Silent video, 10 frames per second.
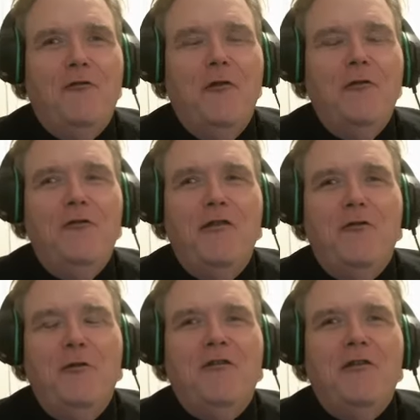first
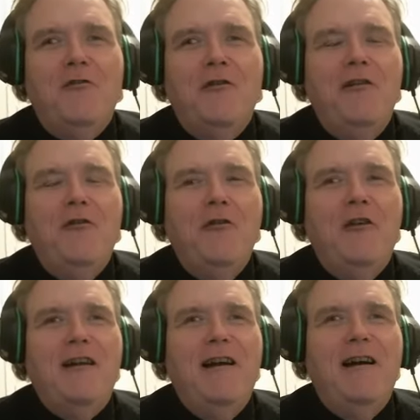experience at a trade show,
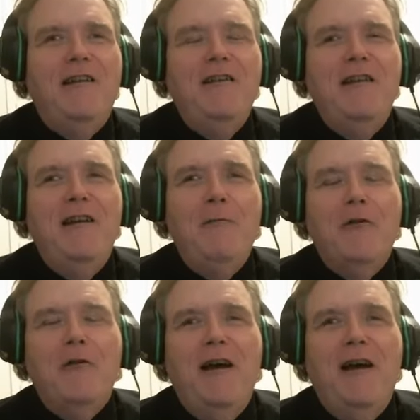like, how did he
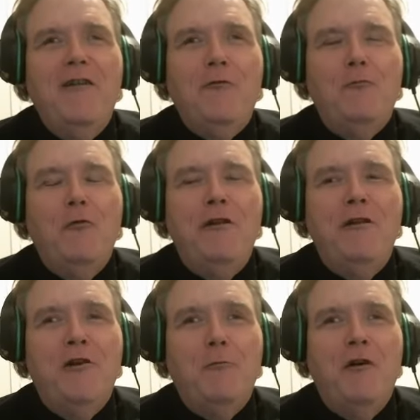ever last 1
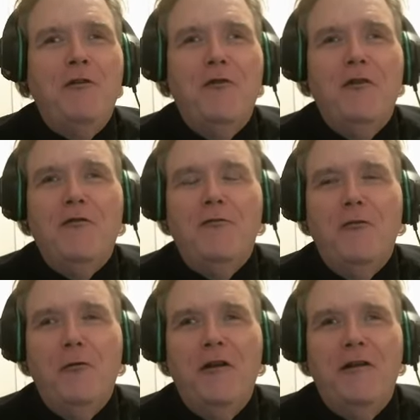year, much less
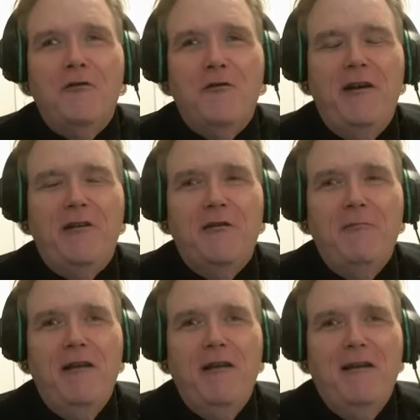40 years later?
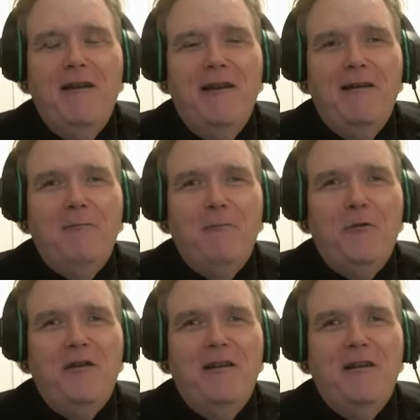
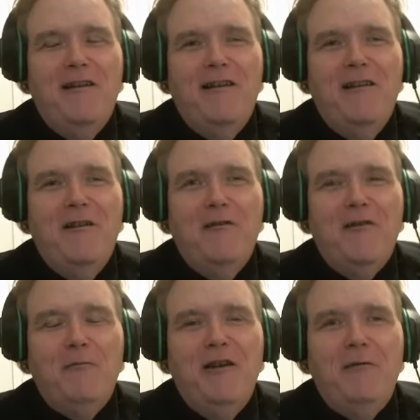But
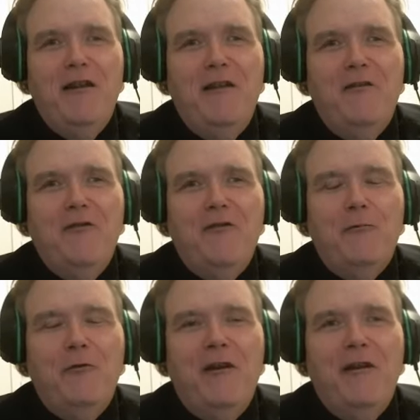sometimes that is just
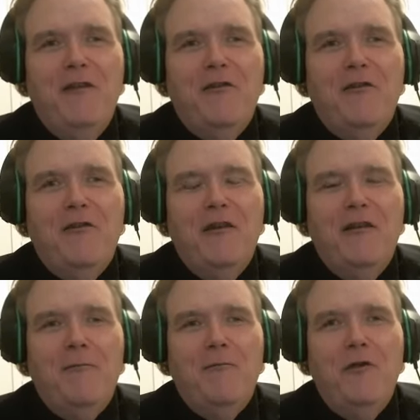the way it is. It's
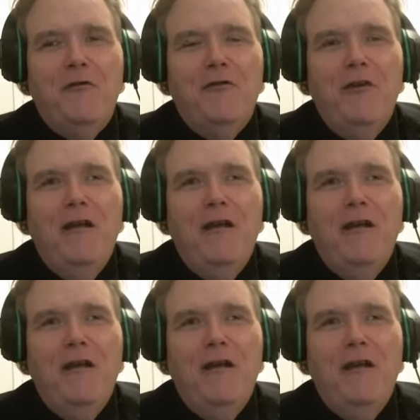there's